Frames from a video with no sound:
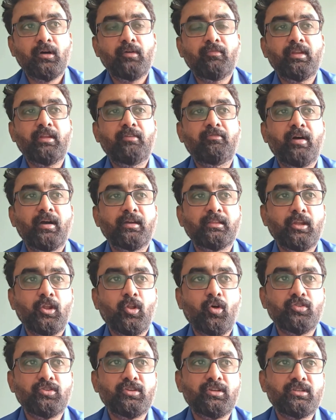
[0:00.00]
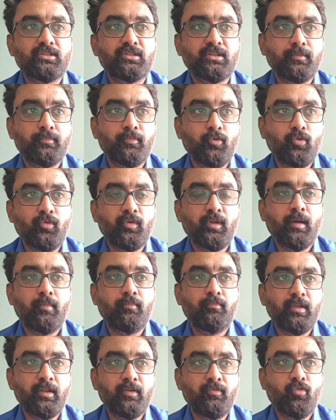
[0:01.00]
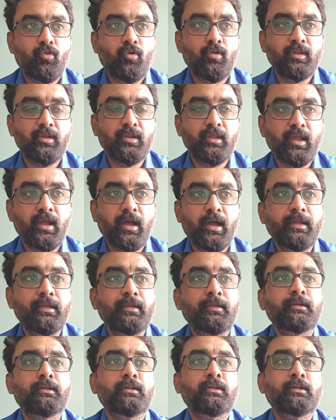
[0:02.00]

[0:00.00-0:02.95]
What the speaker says: verify the logics and program involved in AI.